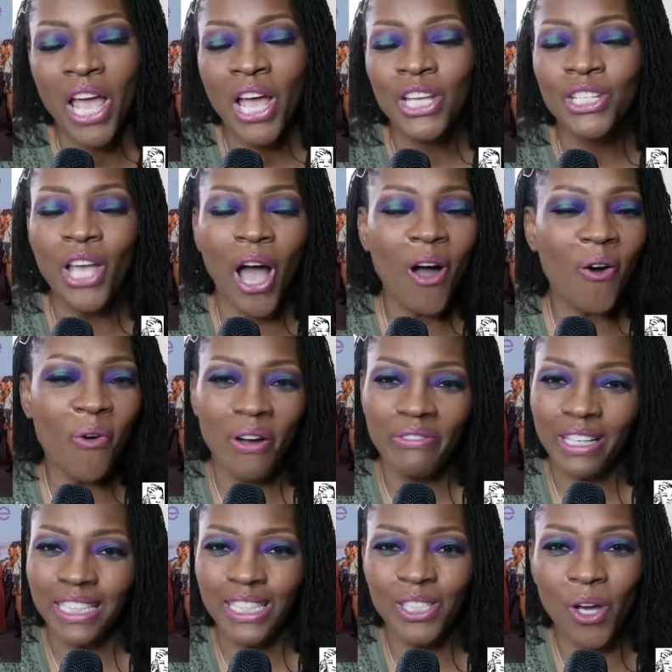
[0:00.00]

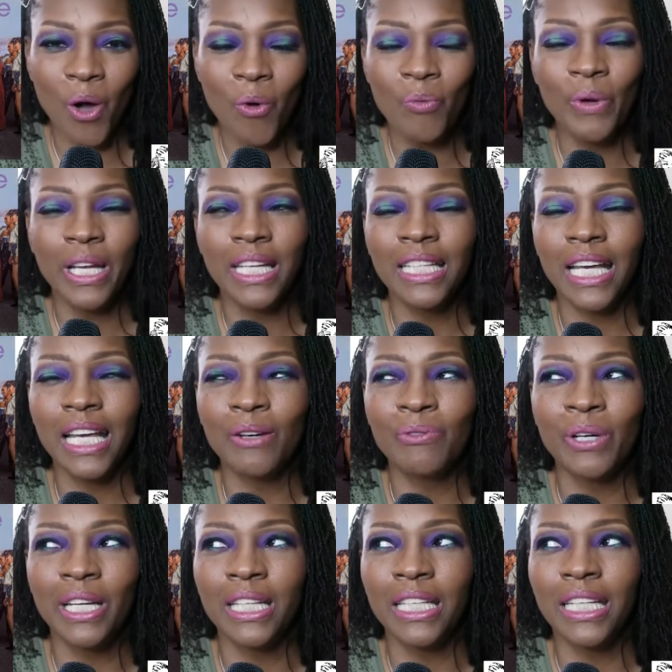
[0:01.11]
already know
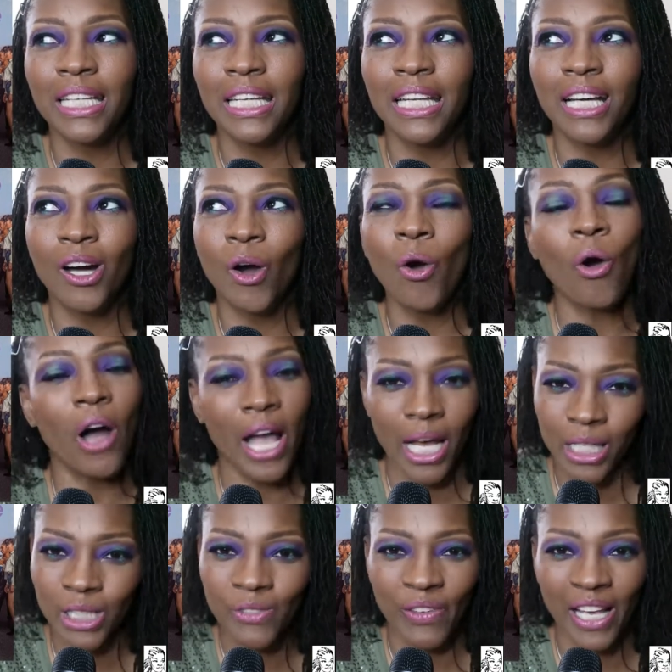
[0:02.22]
when all
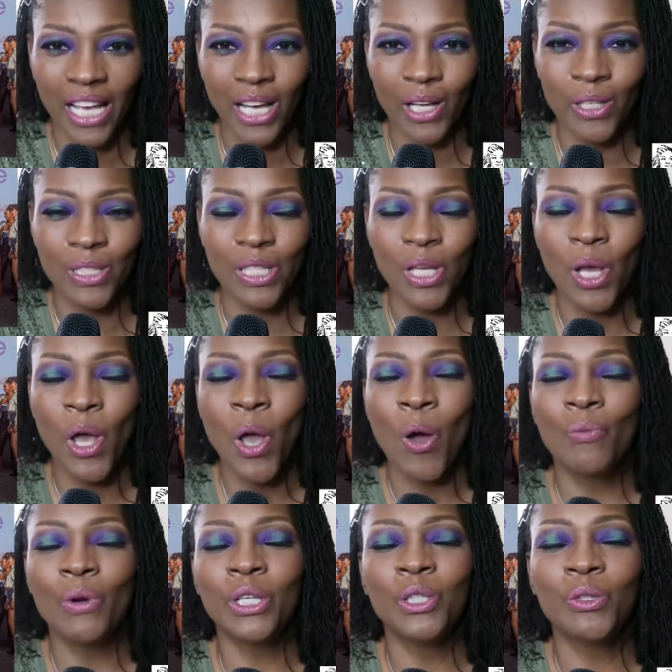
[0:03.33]
else fails,
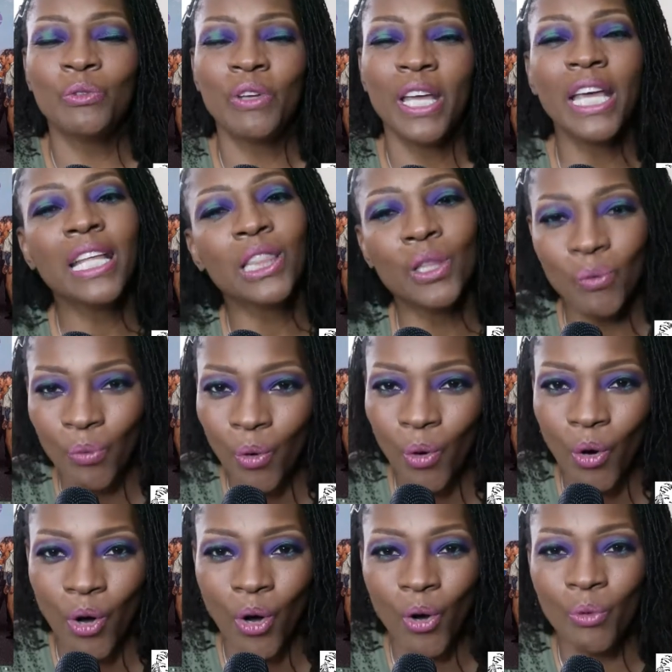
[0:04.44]
when you've hit the
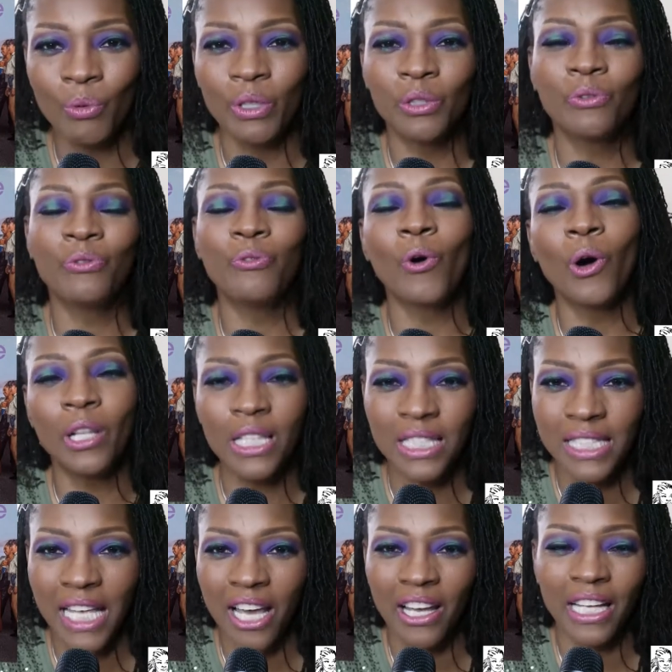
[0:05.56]
wall, when you've fallen
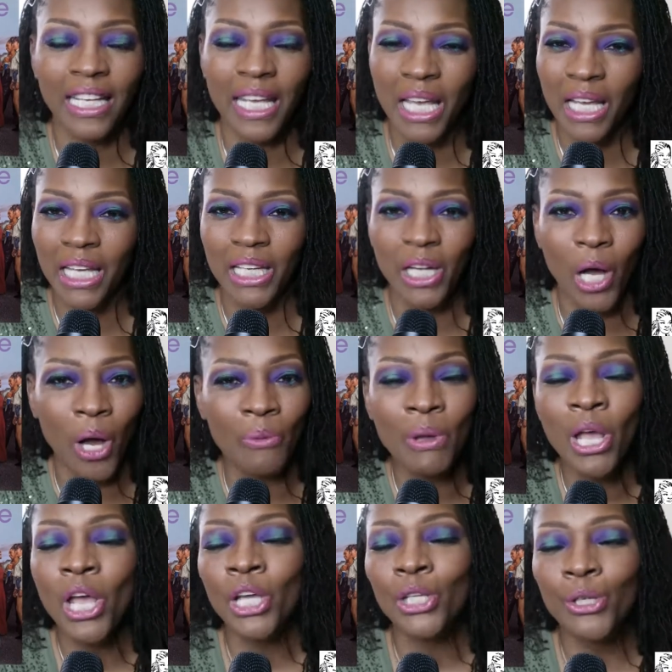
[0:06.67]
down and can't get up,
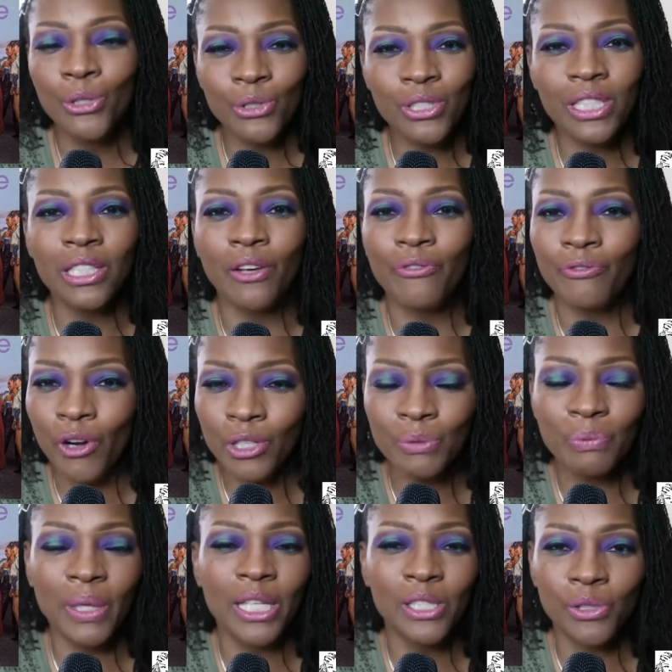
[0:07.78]
usually the first
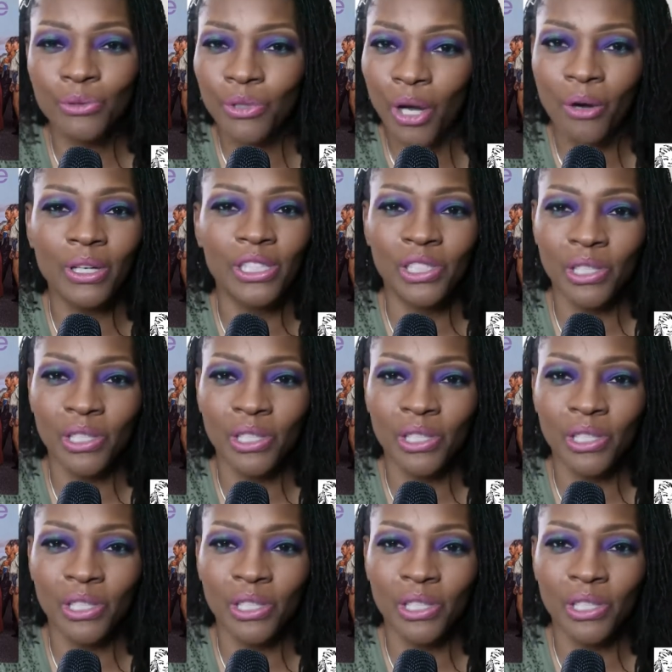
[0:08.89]
place you go is your